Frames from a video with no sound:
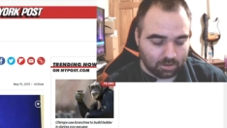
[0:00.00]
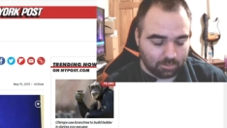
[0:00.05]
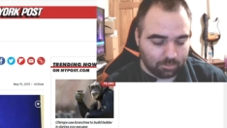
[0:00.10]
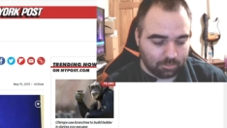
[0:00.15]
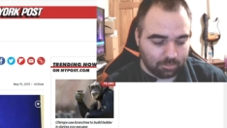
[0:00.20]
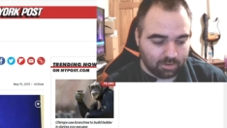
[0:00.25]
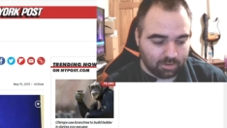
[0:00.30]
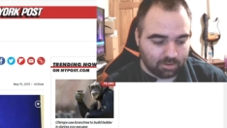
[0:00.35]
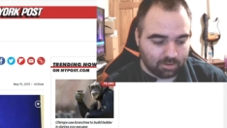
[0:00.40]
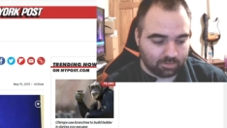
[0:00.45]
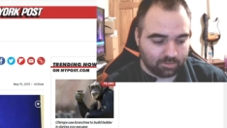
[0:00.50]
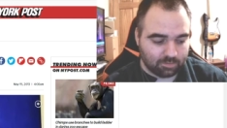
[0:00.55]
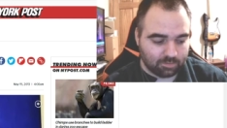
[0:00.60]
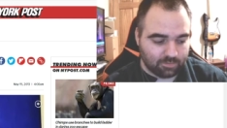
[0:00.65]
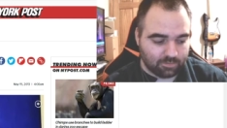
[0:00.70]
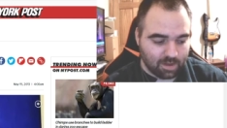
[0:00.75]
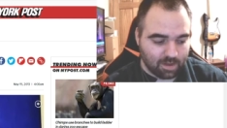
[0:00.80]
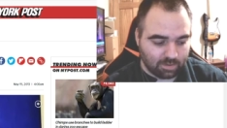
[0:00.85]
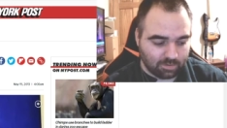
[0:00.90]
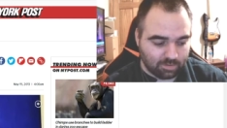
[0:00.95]
Because the
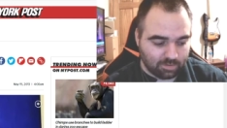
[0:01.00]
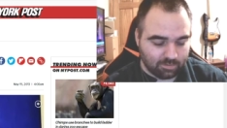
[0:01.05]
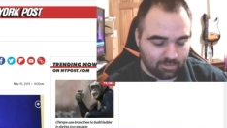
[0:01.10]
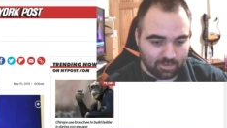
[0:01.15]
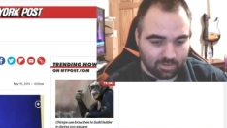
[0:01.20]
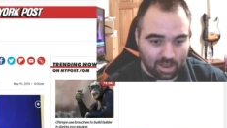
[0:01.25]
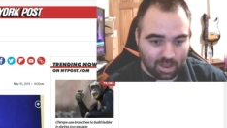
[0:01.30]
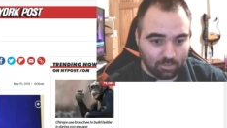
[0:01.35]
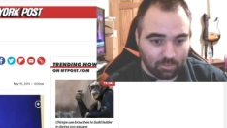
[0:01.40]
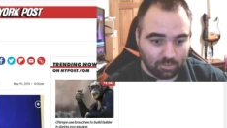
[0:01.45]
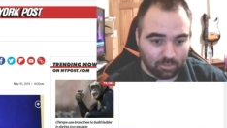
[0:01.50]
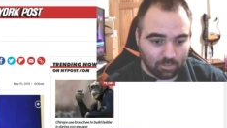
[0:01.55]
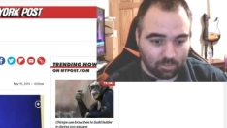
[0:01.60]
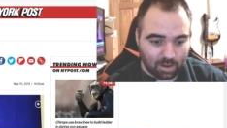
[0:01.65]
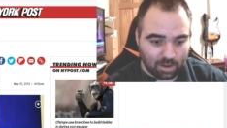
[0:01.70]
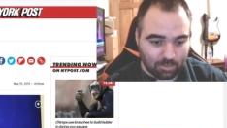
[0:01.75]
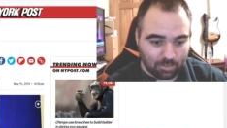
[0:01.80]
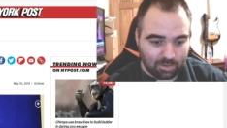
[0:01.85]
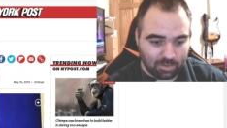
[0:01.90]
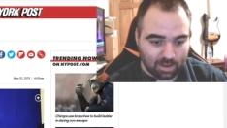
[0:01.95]
fact is, I wouldn't
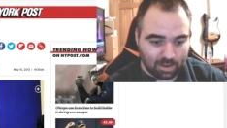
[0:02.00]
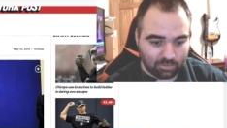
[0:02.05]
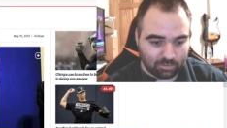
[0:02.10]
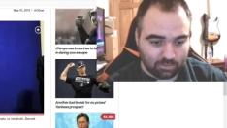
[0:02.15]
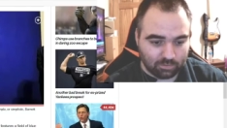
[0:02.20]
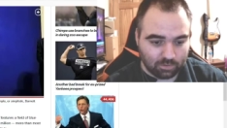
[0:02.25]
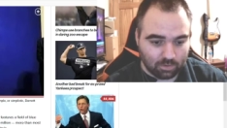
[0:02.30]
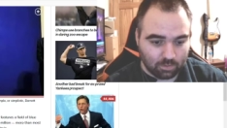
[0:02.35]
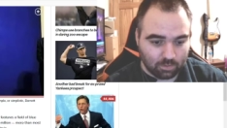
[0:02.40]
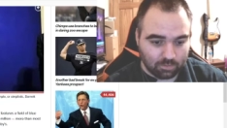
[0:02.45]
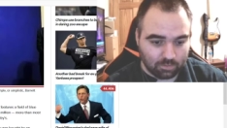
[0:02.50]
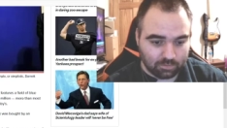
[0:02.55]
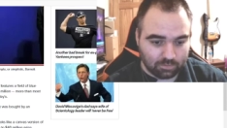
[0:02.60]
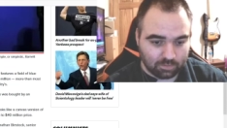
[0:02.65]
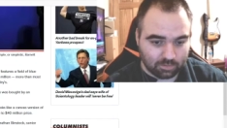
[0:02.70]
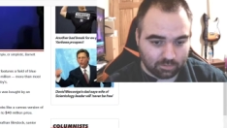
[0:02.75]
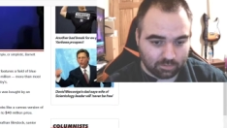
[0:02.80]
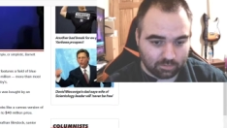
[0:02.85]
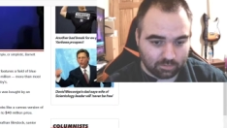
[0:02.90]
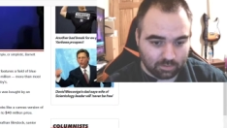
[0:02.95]
want to be actually known as
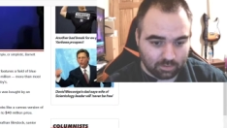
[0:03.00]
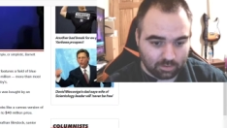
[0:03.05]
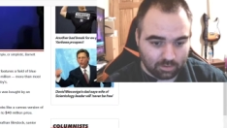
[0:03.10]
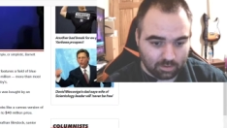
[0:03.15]
this.